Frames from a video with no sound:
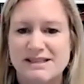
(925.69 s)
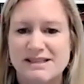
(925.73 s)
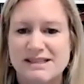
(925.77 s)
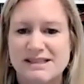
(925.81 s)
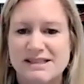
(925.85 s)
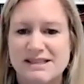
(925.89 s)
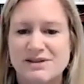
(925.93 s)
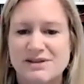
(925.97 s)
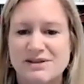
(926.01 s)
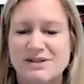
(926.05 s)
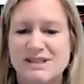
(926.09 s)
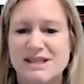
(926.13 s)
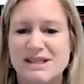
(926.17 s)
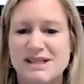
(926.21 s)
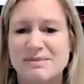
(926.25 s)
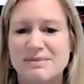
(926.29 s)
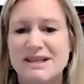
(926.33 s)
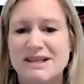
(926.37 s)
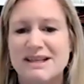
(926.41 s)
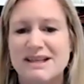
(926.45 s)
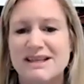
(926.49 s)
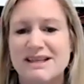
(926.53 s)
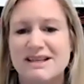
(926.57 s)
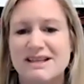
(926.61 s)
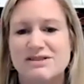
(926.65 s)
So
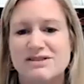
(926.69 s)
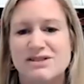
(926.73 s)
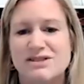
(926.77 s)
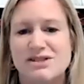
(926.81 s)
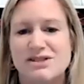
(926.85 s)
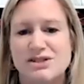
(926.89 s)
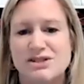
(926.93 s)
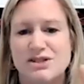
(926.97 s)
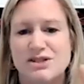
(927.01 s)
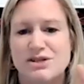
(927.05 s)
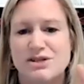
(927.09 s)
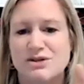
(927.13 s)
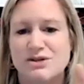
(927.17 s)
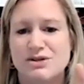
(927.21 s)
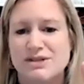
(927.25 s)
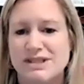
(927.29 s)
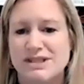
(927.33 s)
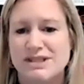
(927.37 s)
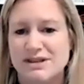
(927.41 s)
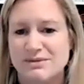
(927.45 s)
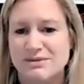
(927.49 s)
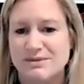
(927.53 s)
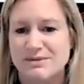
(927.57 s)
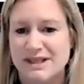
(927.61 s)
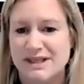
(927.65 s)
typically there's 2 to
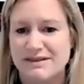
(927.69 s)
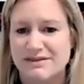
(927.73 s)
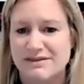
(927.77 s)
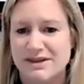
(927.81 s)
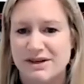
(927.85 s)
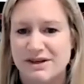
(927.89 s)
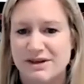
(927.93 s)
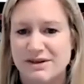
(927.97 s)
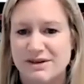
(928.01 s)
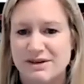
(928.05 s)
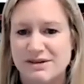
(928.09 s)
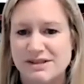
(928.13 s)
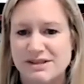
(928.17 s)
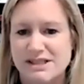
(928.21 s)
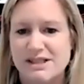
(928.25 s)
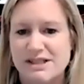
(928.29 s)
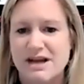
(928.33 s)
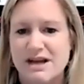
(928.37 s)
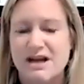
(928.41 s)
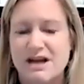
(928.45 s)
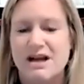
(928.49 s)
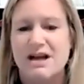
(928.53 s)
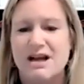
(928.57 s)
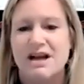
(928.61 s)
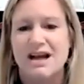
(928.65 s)
3 of those
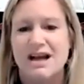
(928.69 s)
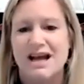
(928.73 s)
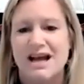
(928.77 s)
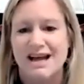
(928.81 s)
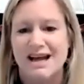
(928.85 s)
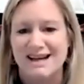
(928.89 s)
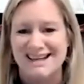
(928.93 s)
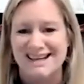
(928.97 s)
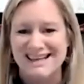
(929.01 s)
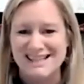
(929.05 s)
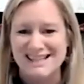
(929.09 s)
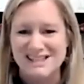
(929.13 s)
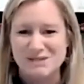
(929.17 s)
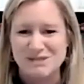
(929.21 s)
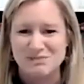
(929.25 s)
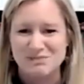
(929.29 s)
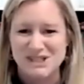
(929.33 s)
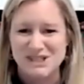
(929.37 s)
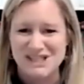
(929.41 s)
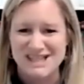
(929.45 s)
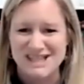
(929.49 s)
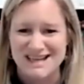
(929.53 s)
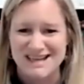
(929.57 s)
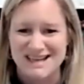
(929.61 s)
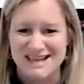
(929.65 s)
at each
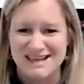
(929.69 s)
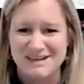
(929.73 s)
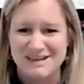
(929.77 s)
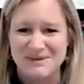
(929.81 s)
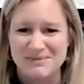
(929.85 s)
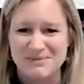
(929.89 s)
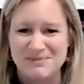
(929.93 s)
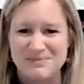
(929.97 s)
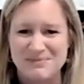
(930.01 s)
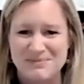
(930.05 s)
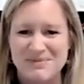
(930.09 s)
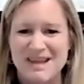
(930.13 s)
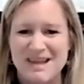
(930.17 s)
machine.